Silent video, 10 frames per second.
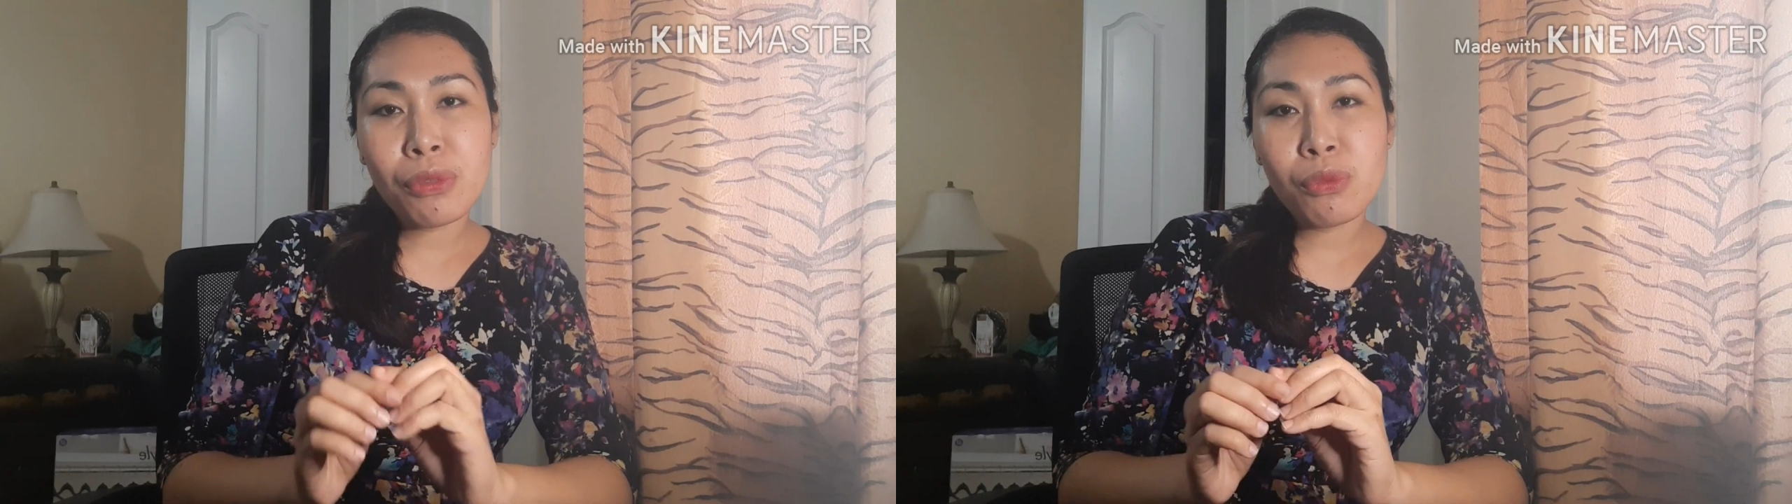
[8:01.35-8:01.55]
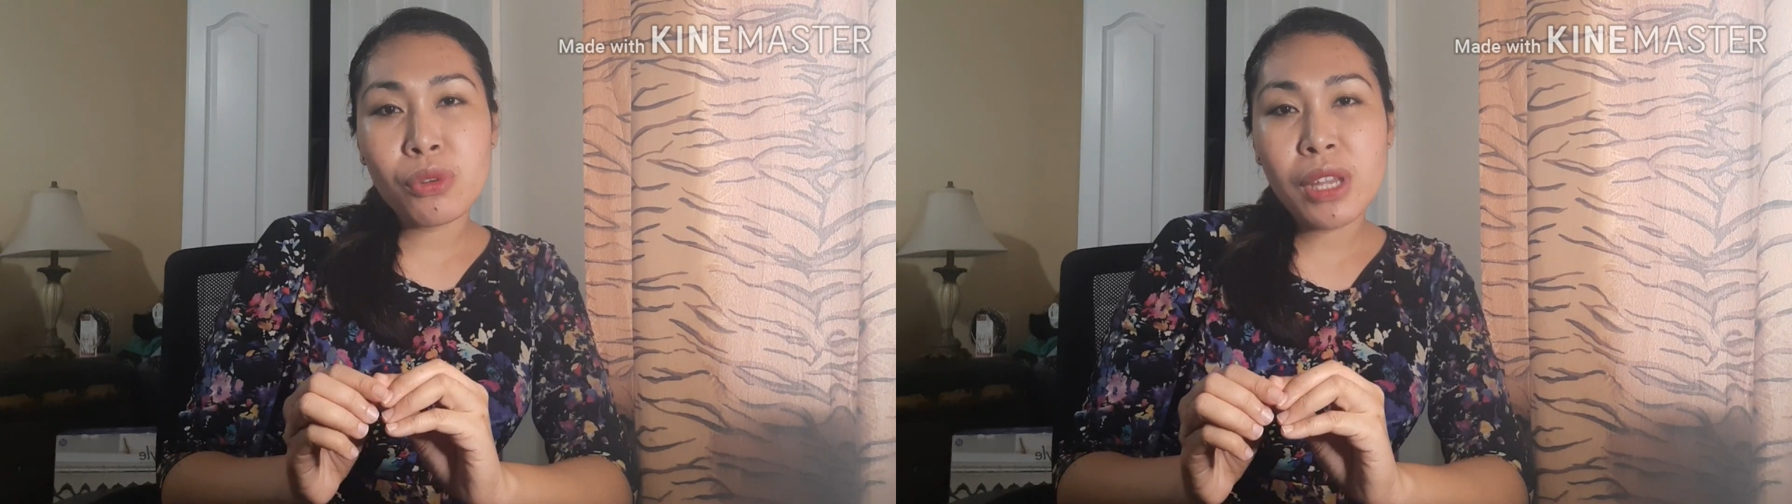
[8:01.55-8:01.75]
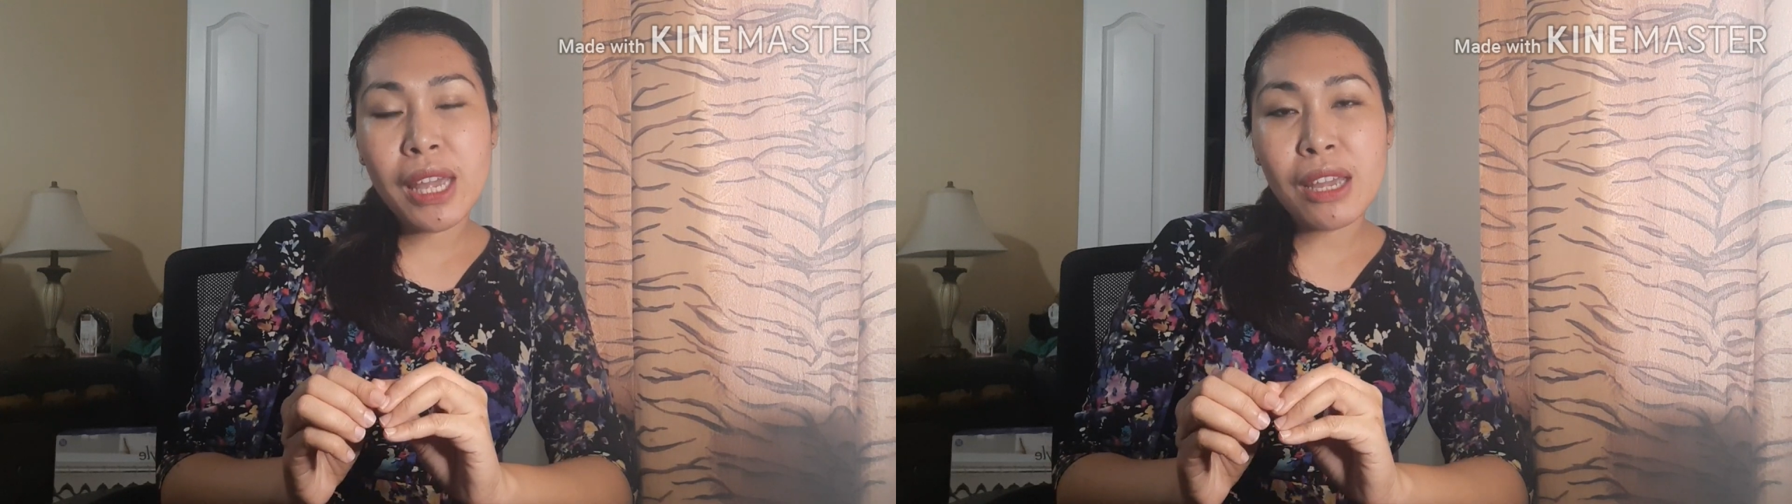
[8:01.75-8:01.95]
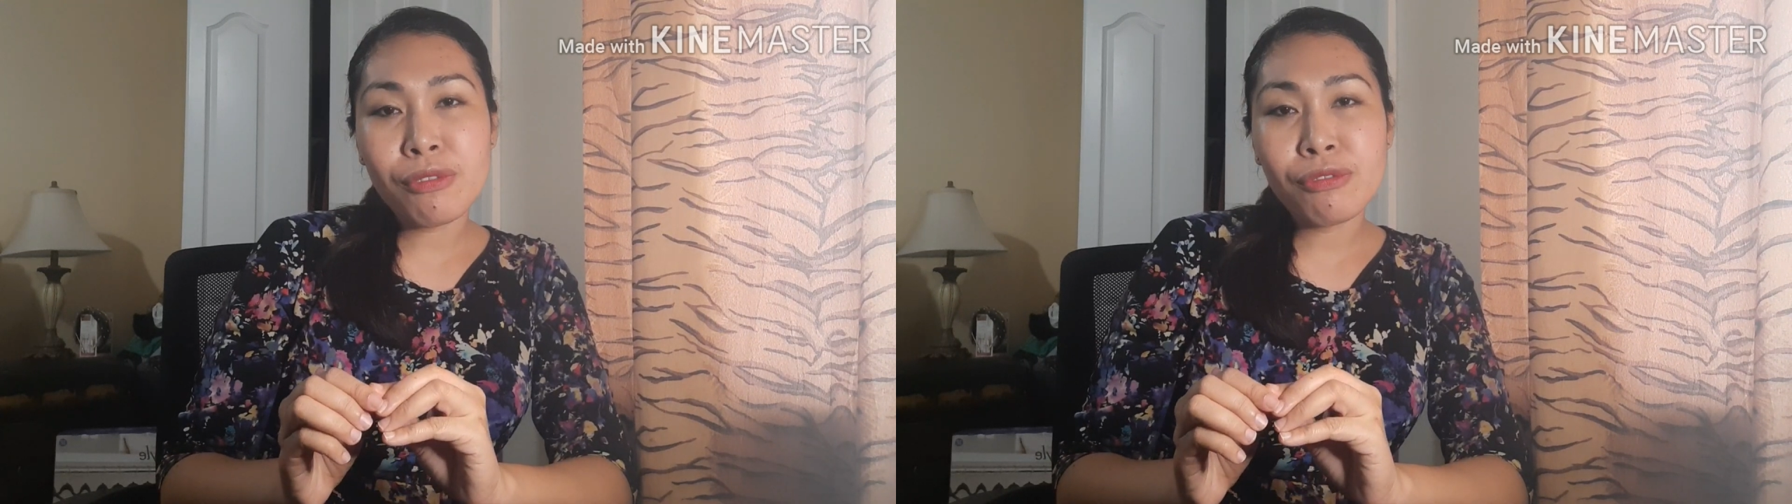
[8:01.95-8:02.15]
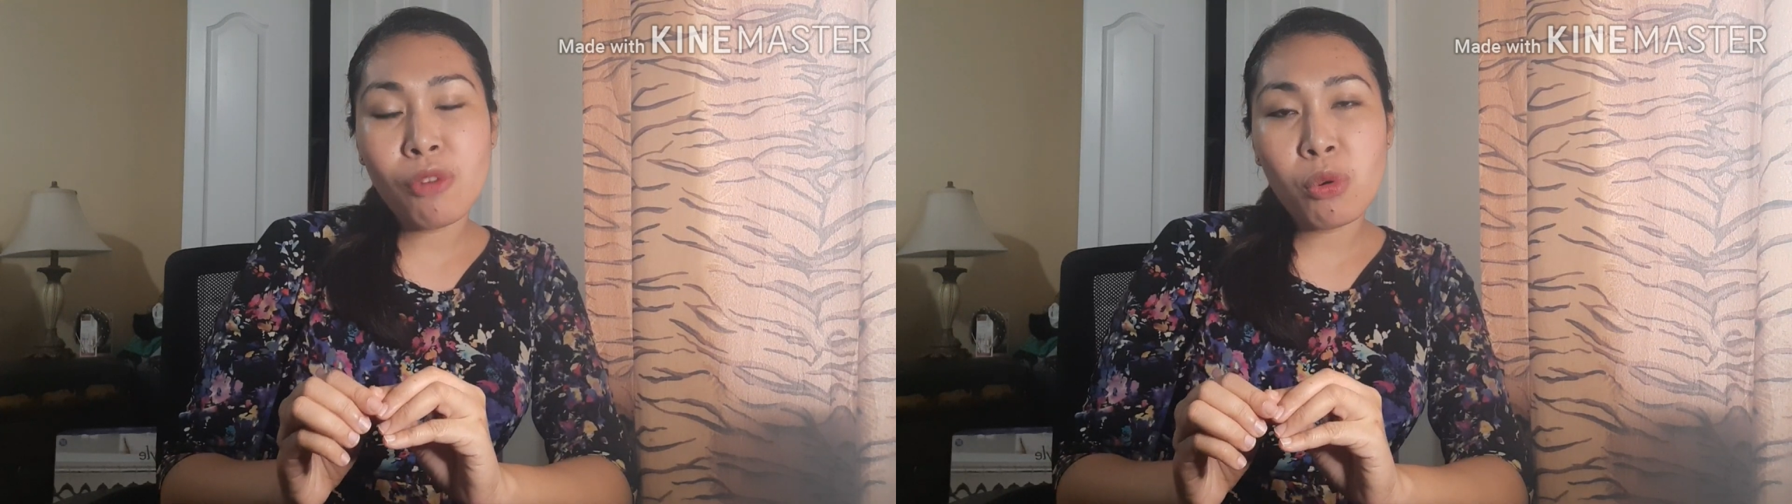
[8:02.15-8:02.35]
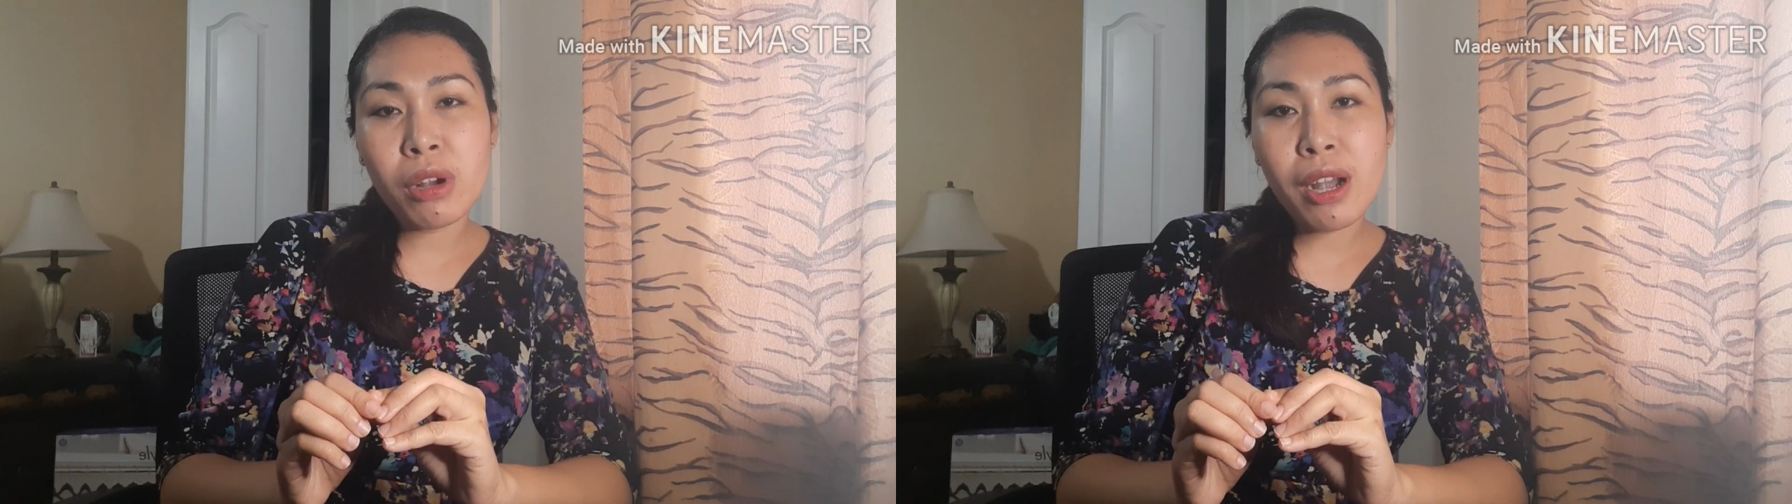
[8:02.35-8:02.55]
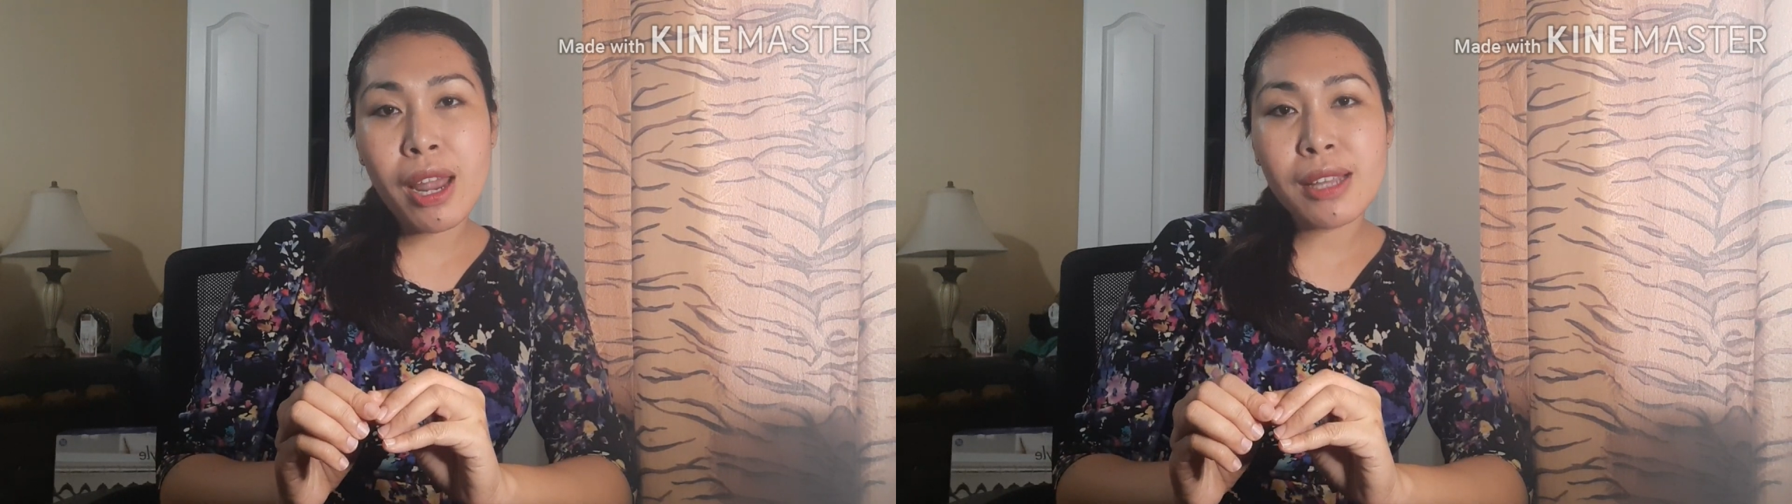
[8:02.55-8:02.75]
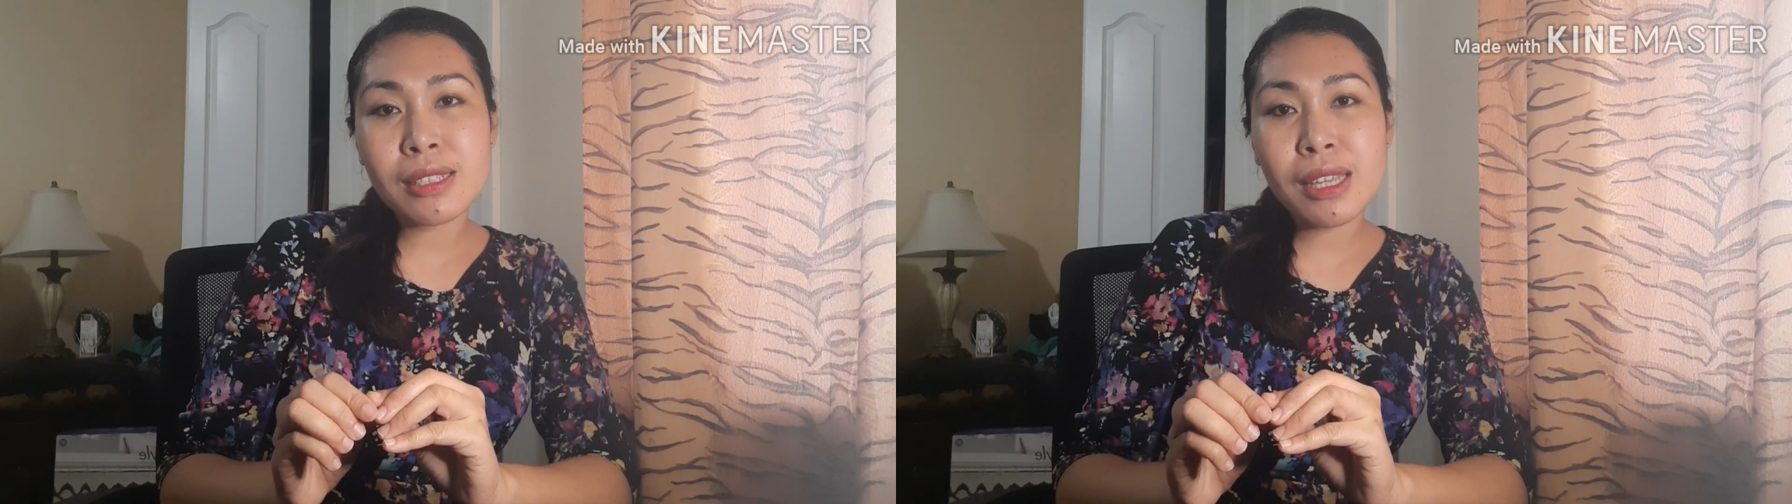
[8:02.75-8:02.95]
would have 4
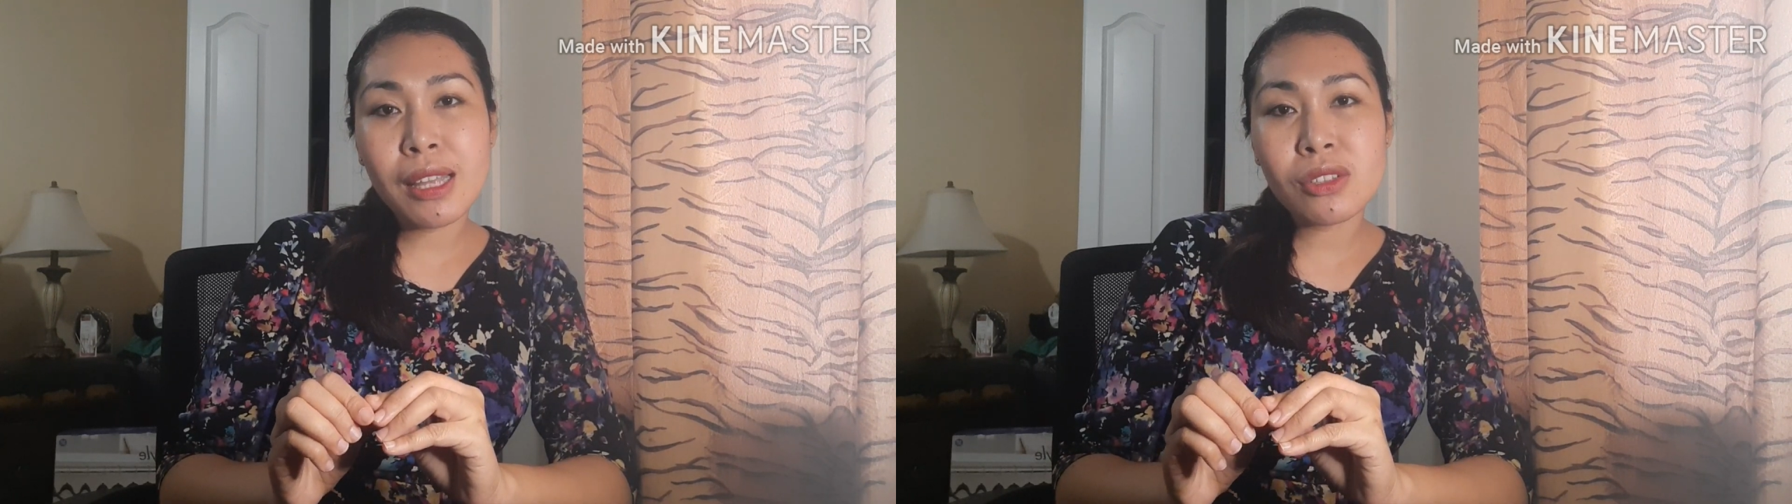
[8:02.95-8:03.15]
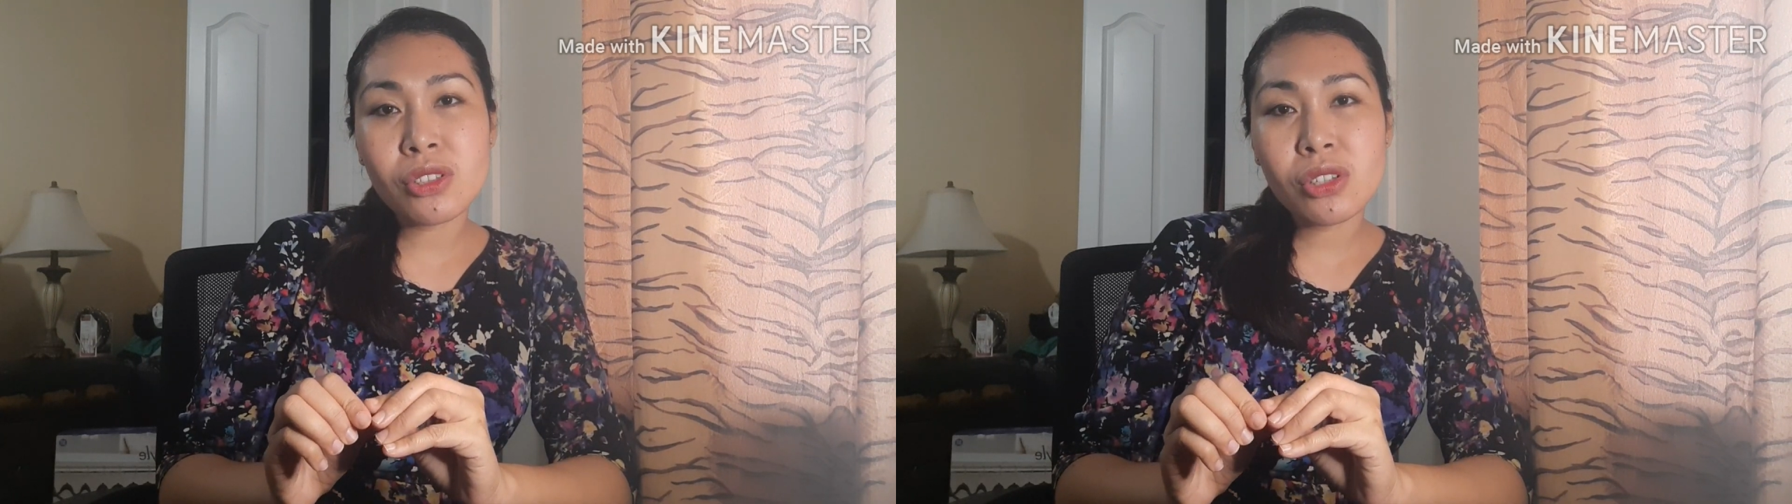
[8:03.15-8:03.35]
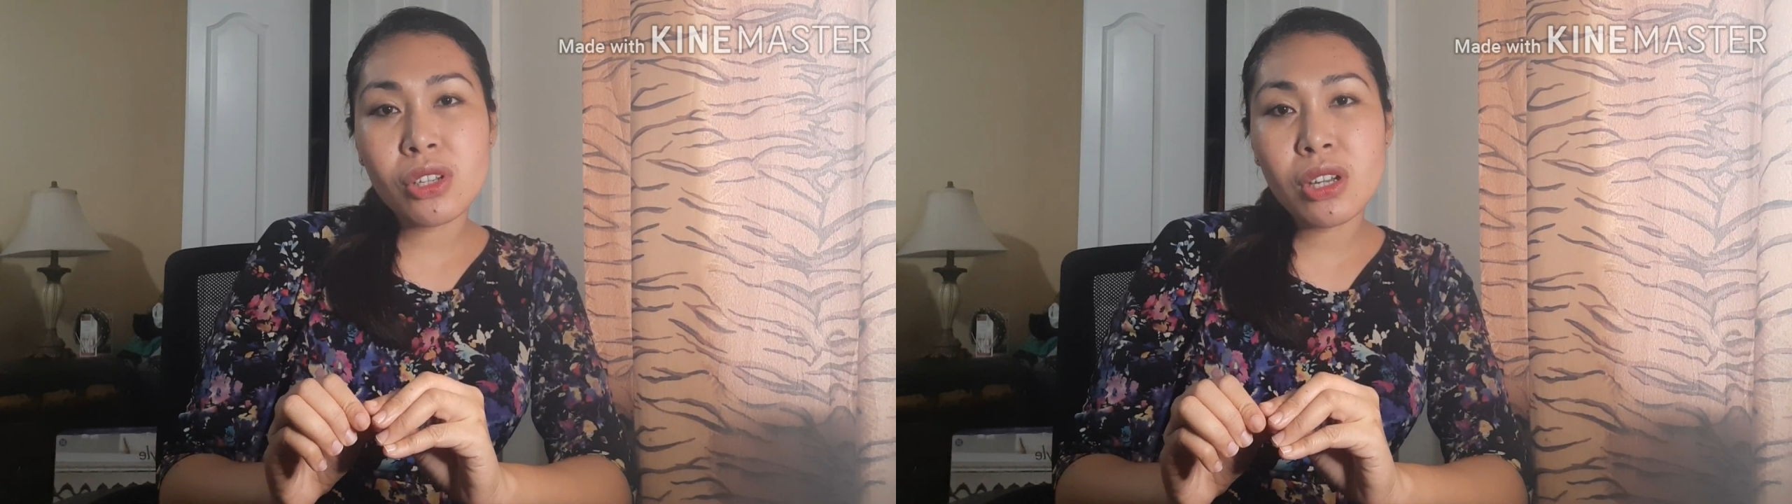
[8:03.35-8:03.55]
as its